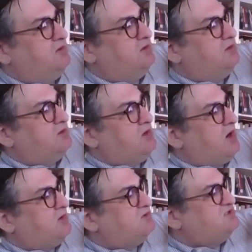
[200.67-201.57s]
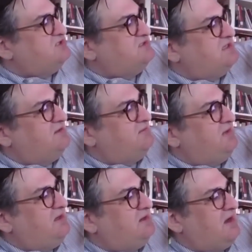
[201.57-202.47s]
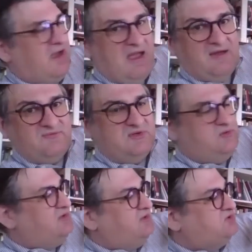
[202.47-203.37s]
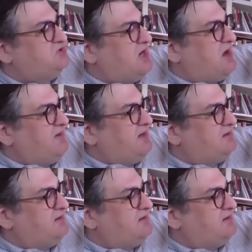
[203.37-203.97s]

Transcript: Carl, she said to me, I have to do a little shopping.